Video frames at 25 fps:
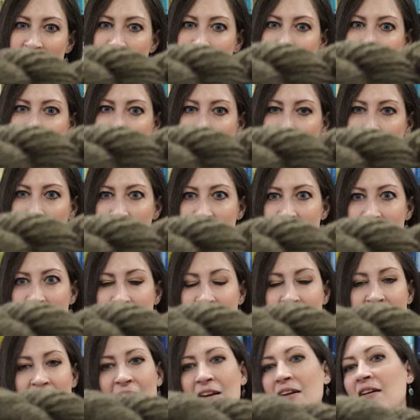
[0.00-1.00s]
tones
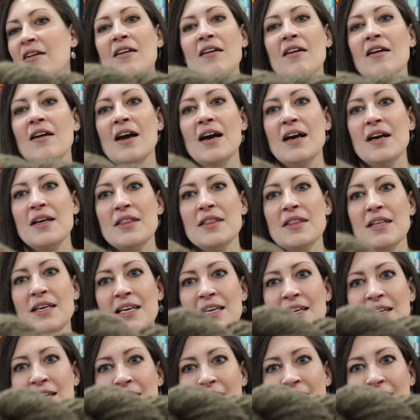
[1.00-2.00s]
in there, I
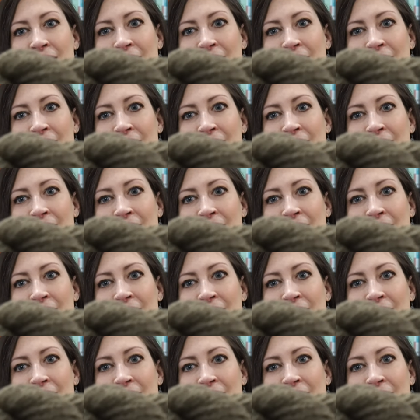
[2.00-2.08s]
think.